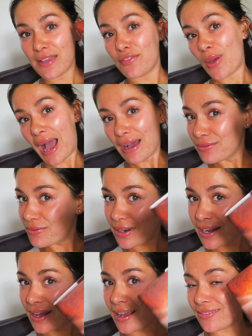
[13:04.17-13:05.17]
If you haven't
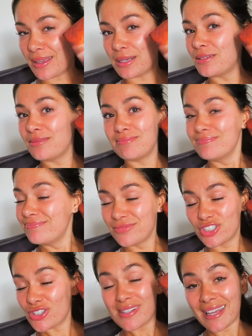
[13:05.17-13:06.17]
read it, then
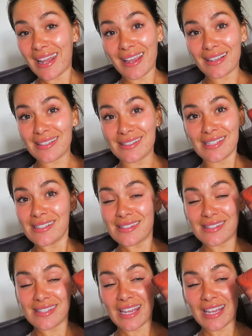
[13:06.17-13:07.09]
just get it because it's